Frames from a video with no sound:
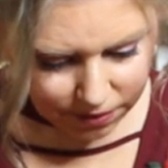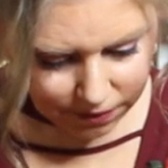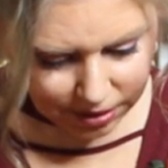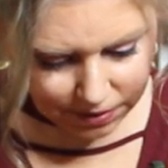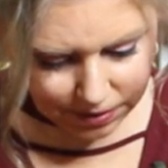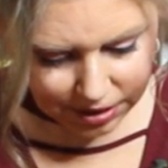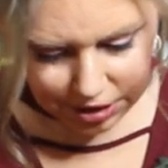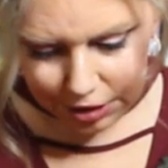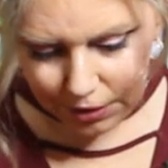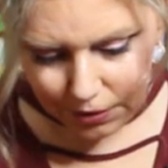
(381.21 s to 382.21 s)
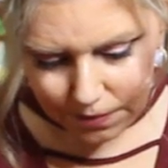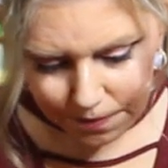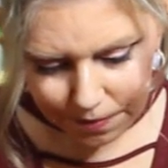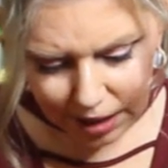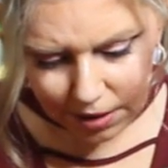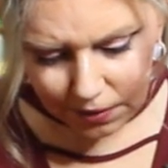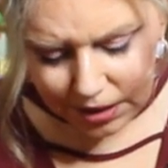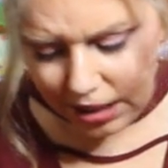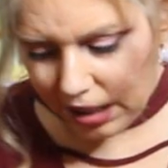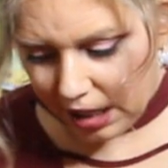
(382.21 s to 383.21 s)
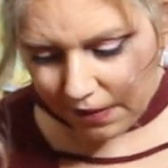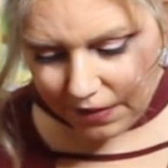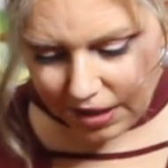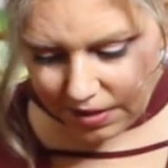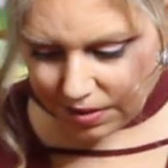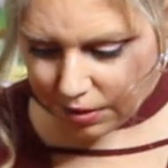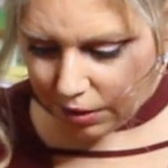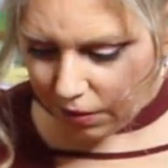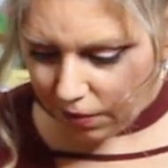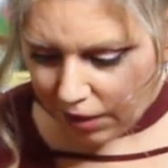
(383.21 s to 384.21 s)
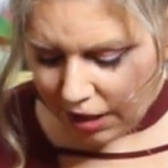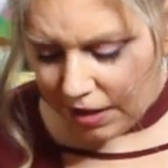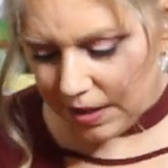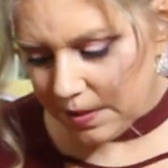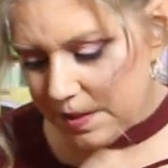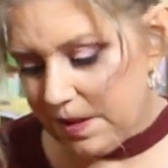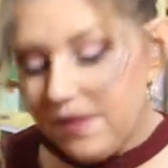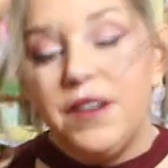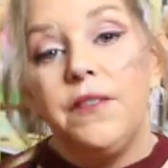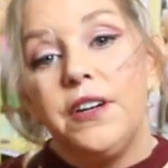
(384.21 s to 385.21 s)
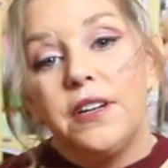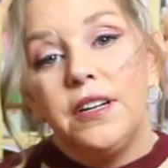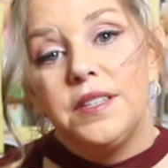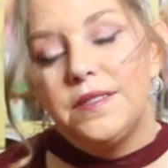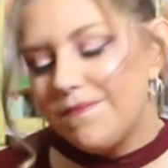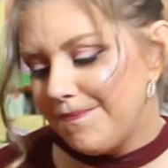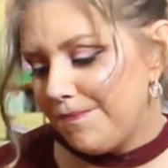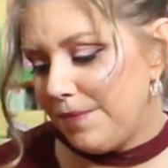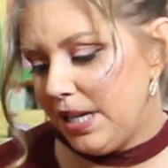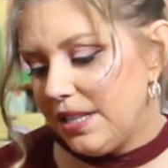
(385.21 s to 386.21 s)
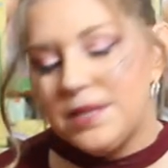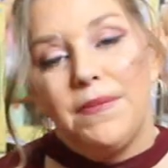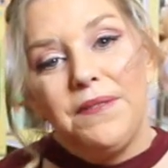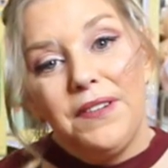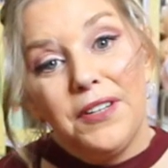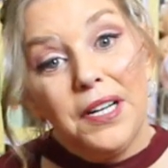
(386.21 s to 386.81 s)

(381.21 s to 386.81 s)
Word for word: Really, really cute. I only have these two. This one's my favorite because pink is my favorite